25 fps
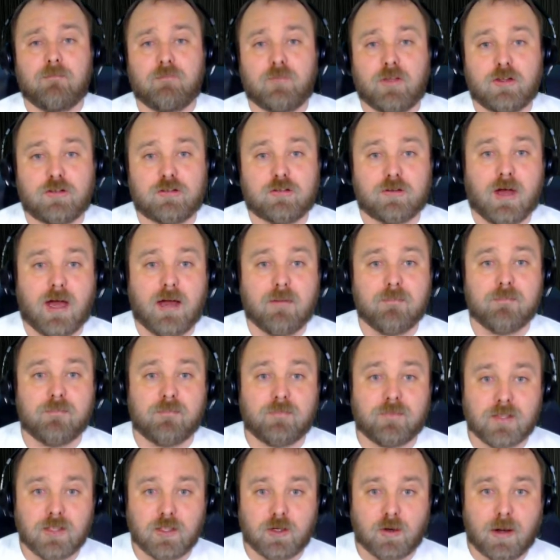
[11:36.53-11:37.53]
So
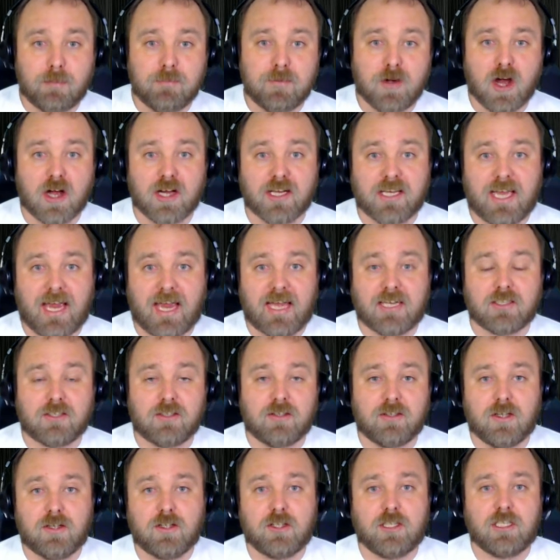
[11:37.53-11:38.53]
I'm, you know, I'm not
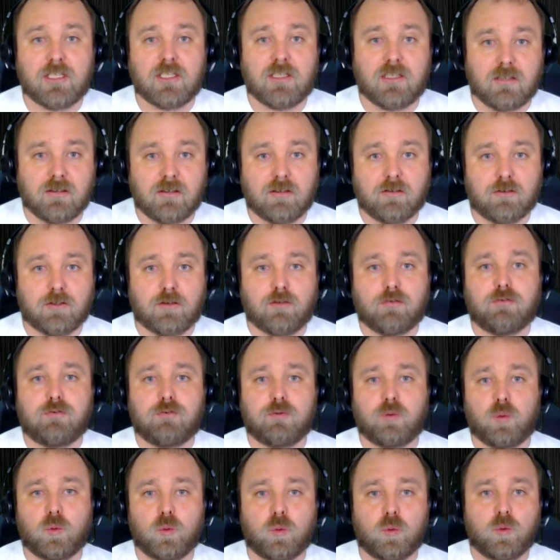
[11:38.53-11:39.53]
getting the
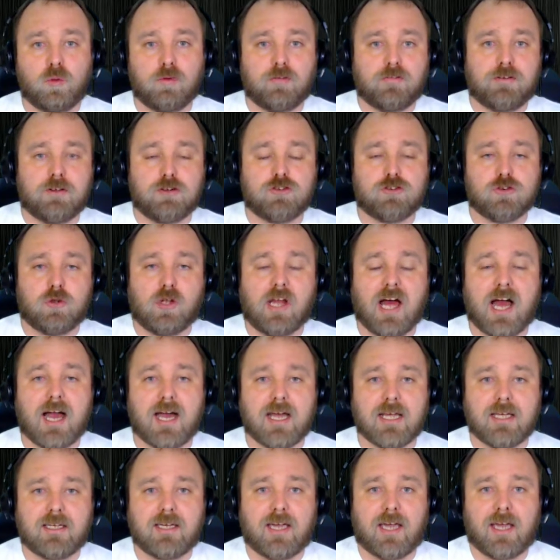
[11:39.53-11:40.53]
full visual
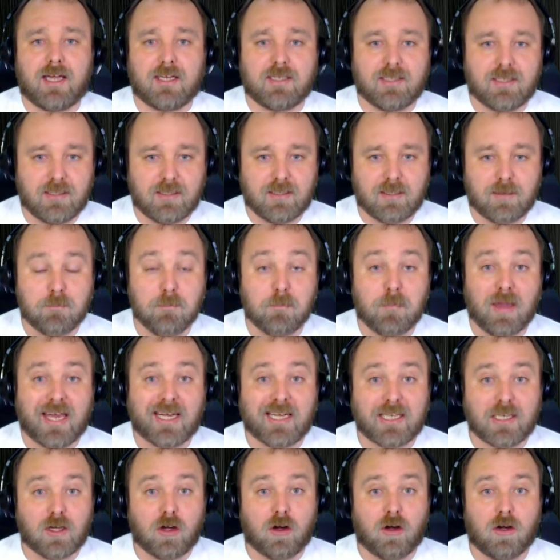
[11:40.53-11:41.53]
eye candy that
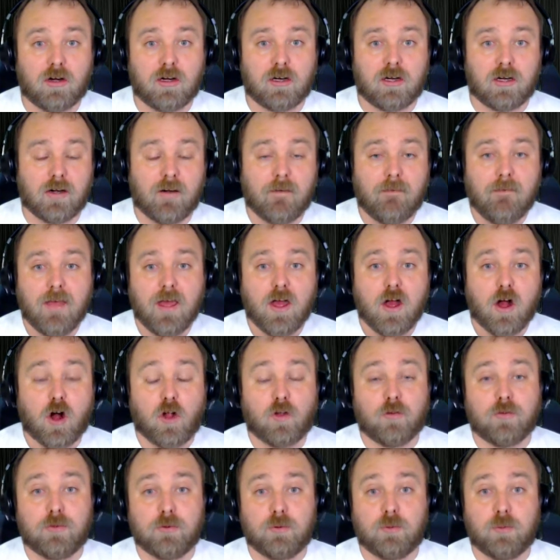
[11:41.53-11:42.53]
many are.
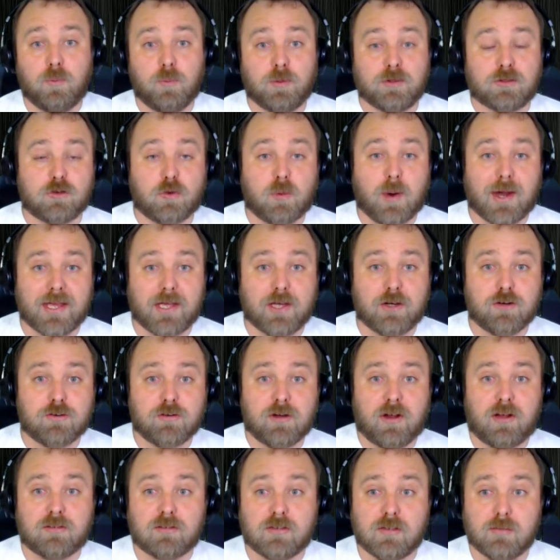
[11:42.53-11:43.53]
Although what's quite
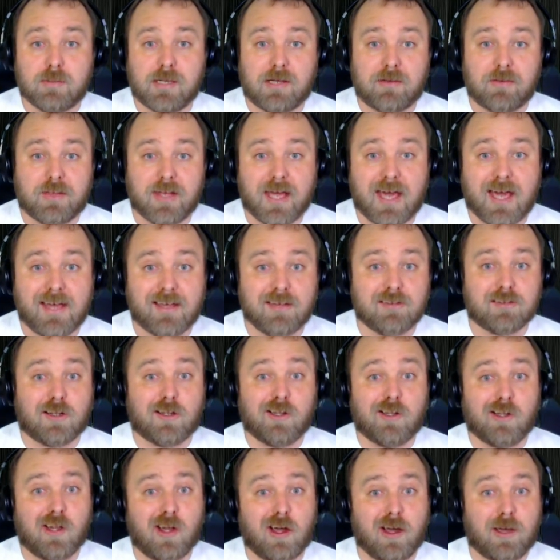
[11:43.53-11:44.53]
interesting about that is a
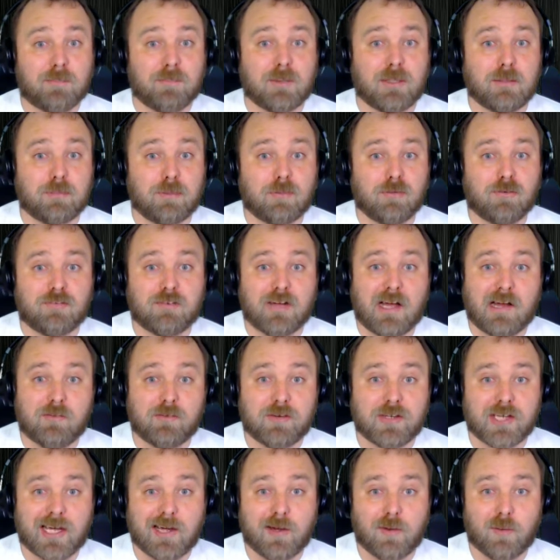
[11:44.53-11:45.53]
lot of people
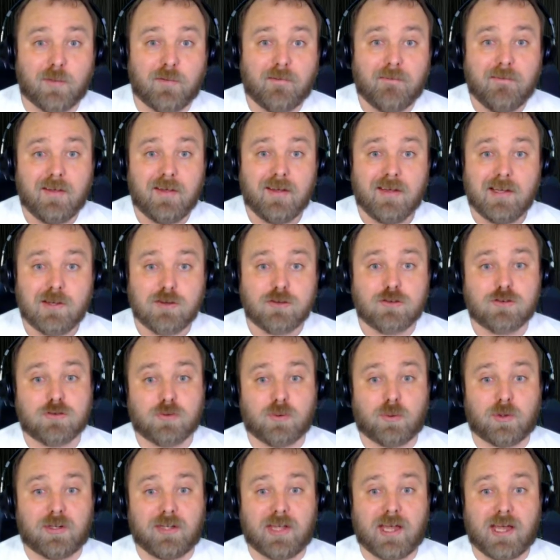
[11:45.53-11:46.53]
found out
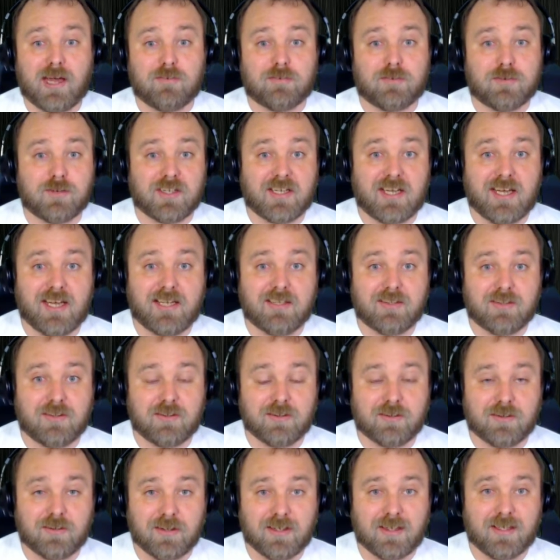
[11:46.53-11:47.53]
shortly after getting
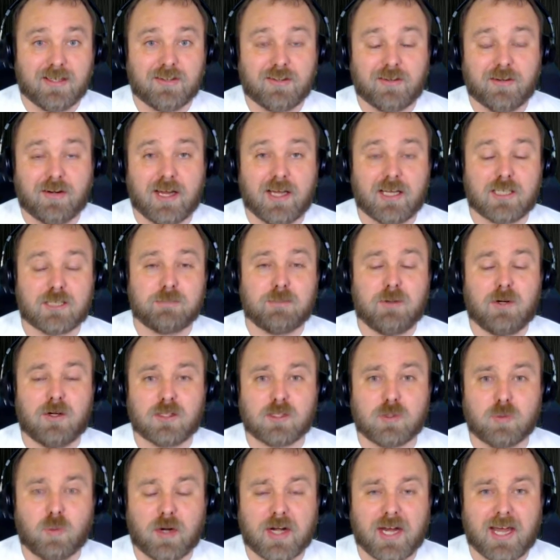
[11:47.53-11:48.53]
their
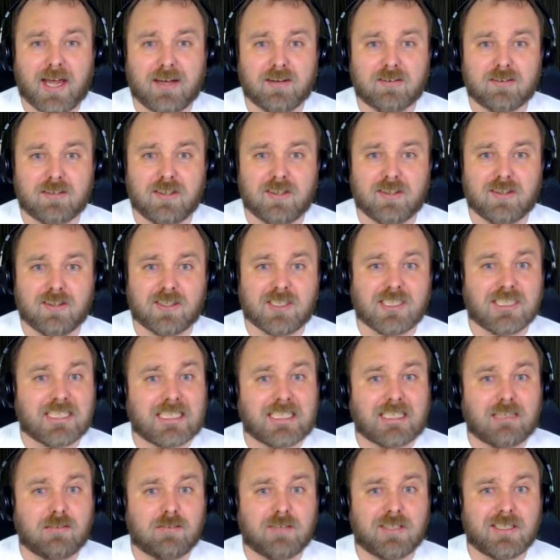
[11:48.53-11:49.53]
Xbox One X that their
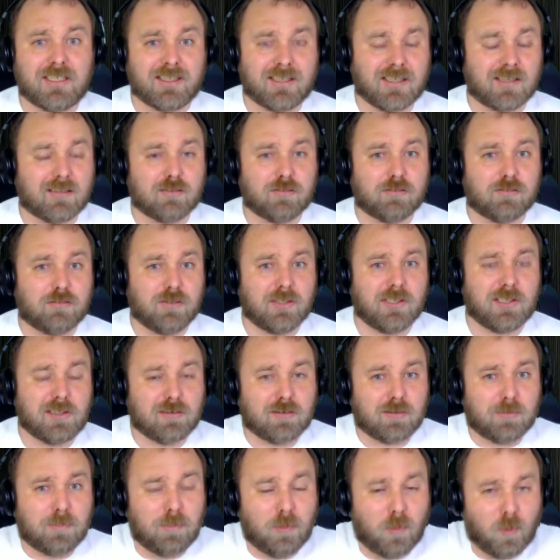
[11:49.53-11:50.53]
TV didn't fully
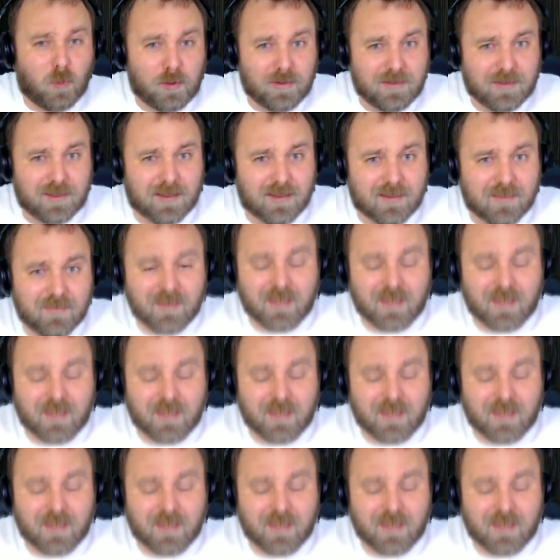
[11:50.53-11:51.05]
support it.